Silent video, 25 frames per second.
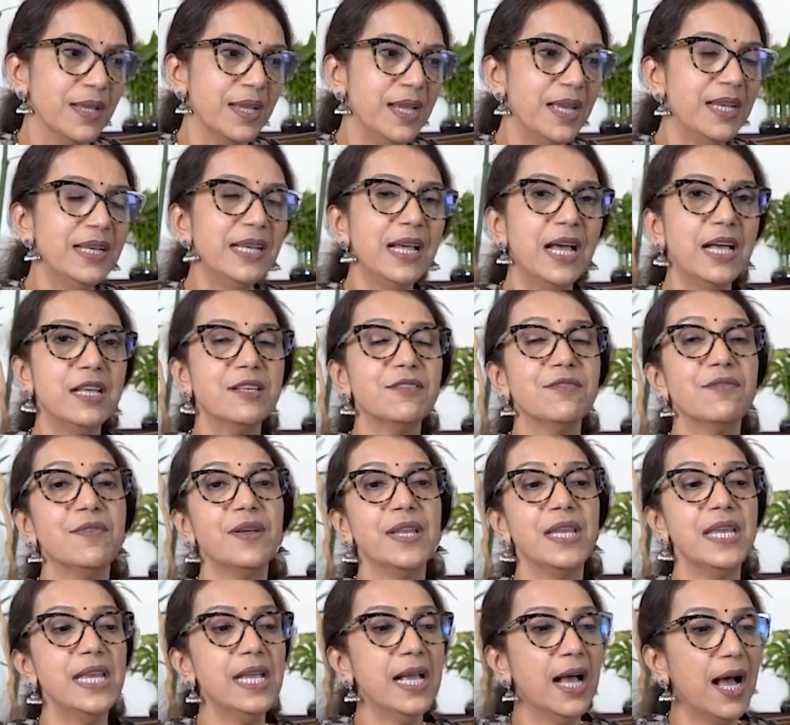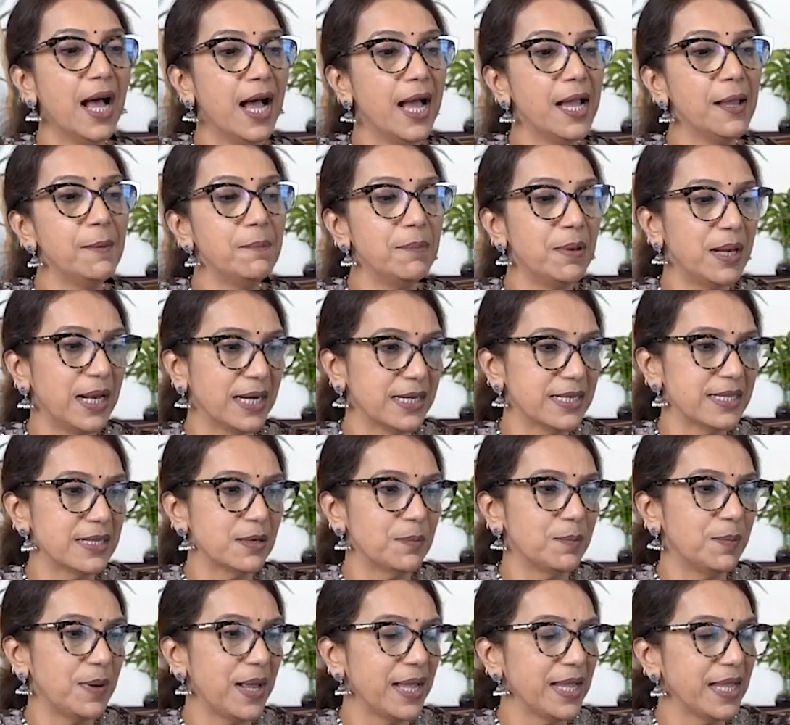It has very high blood
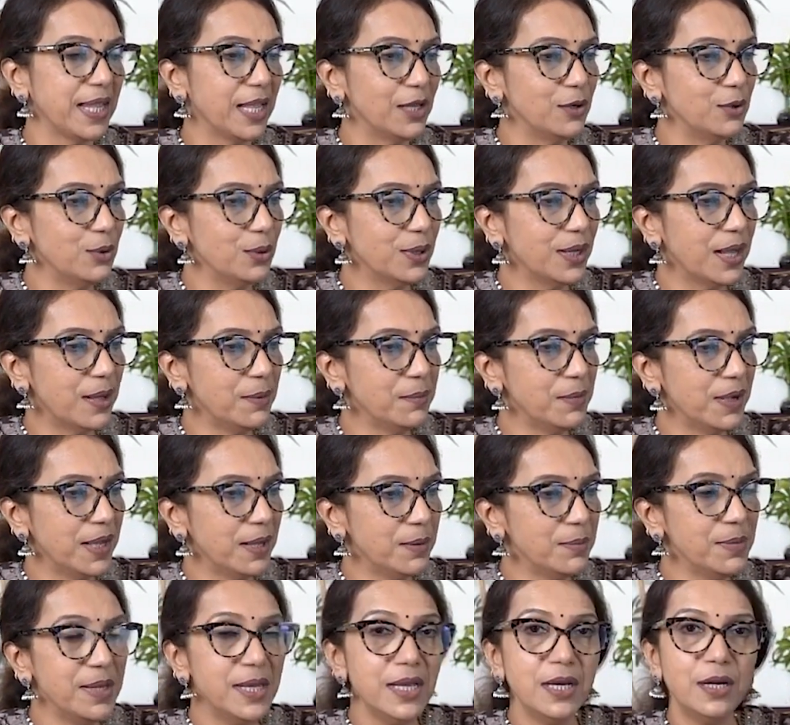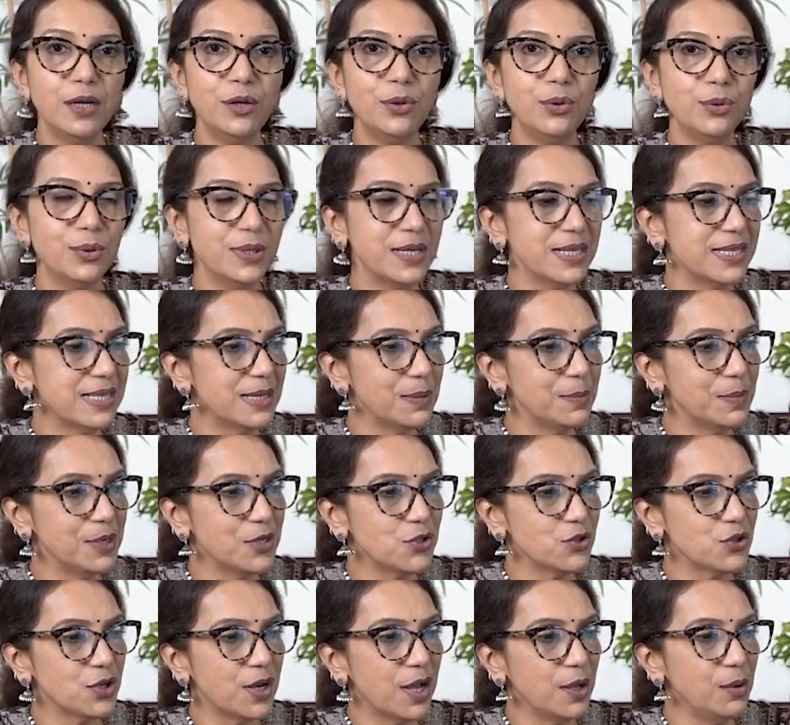supply. Can you come here to this
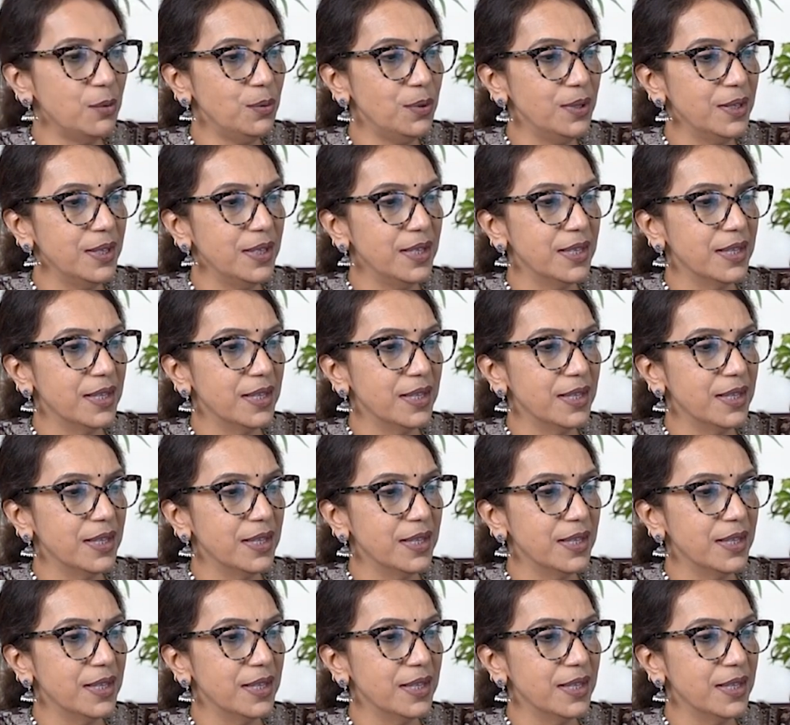image now?